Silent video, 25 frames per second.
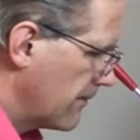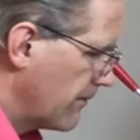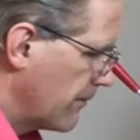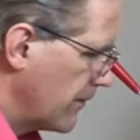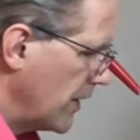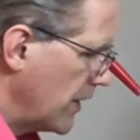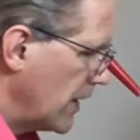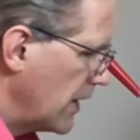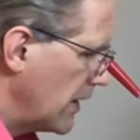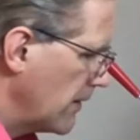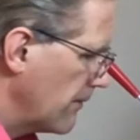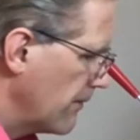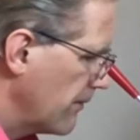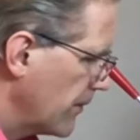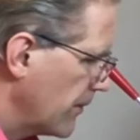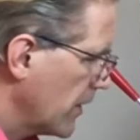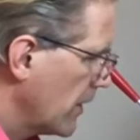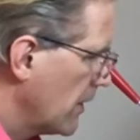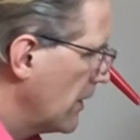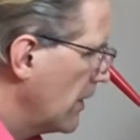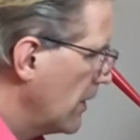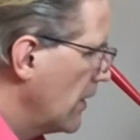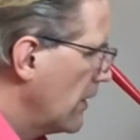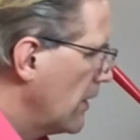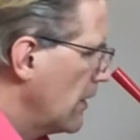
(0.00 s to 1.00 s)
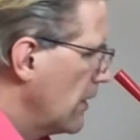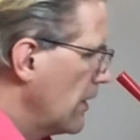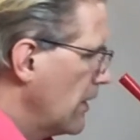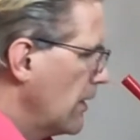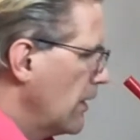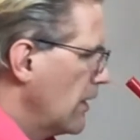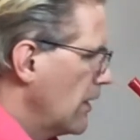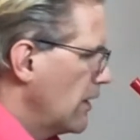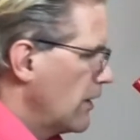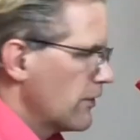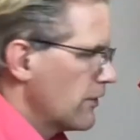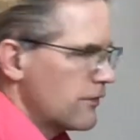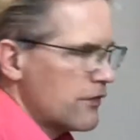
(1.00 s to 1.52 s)
Yeah.
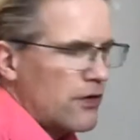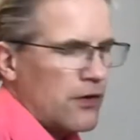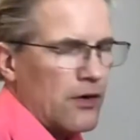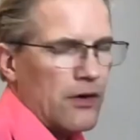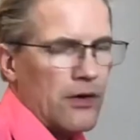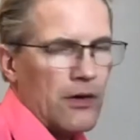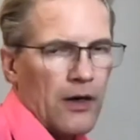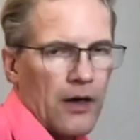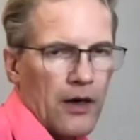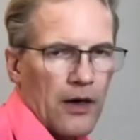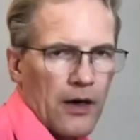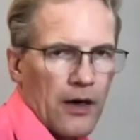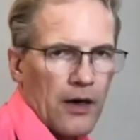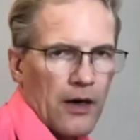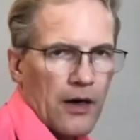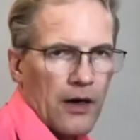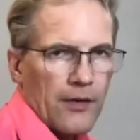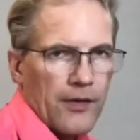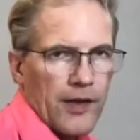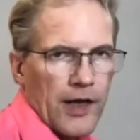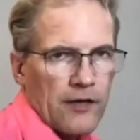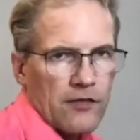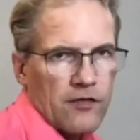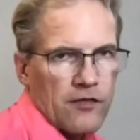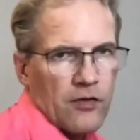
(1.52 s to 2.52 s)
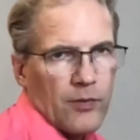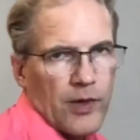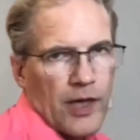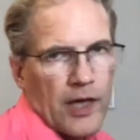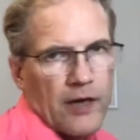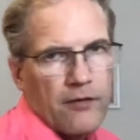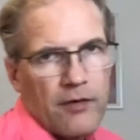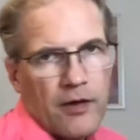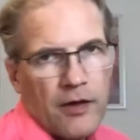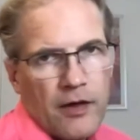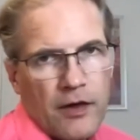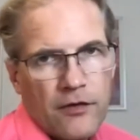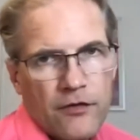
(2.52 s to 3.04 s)
So that's a way of
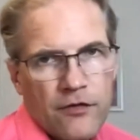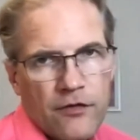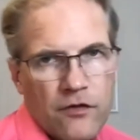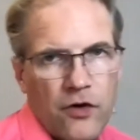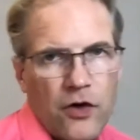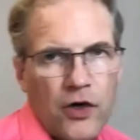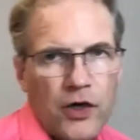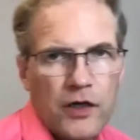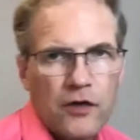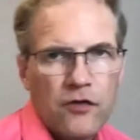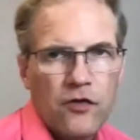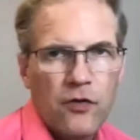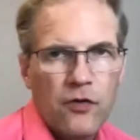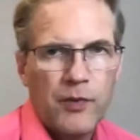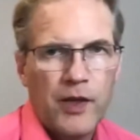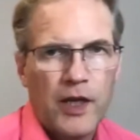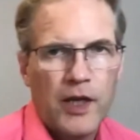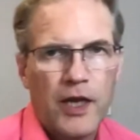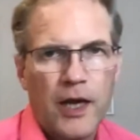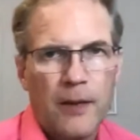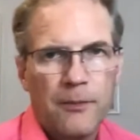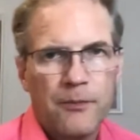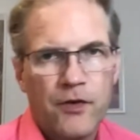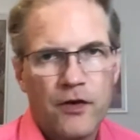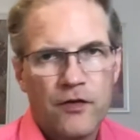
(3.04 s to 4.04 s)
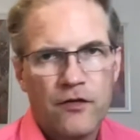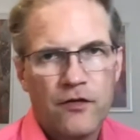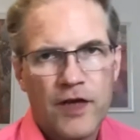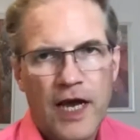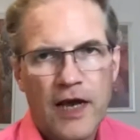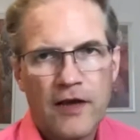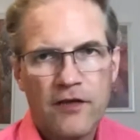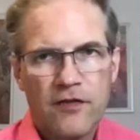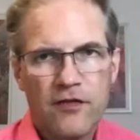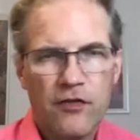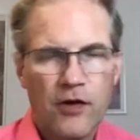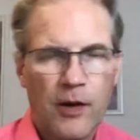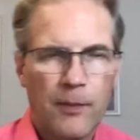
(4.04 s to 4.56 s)
starting to build up your
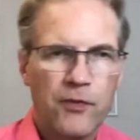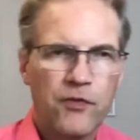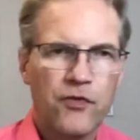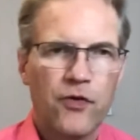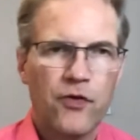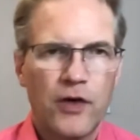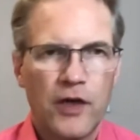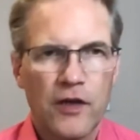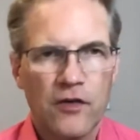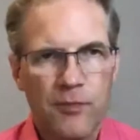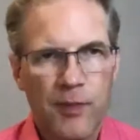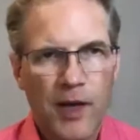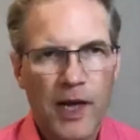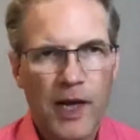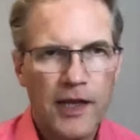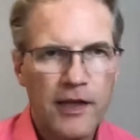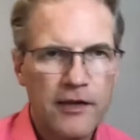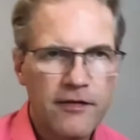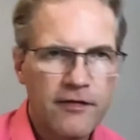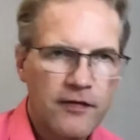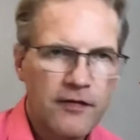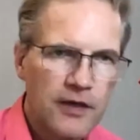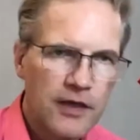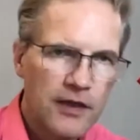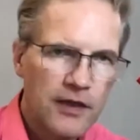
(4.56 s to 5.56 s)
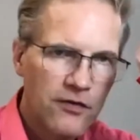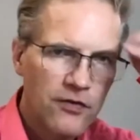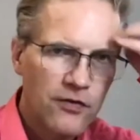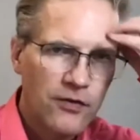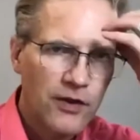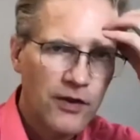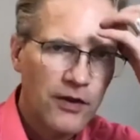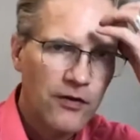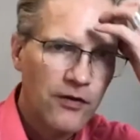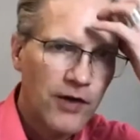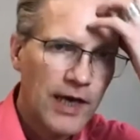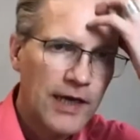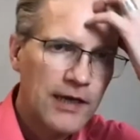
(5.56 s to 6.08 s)
jazz repertoire. It's by listening to the
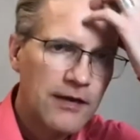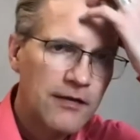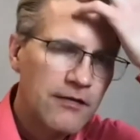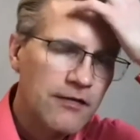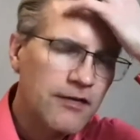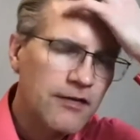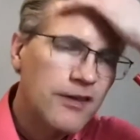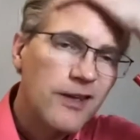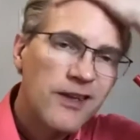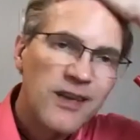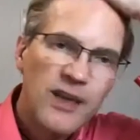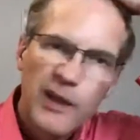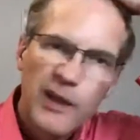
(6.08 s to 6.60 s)
greats,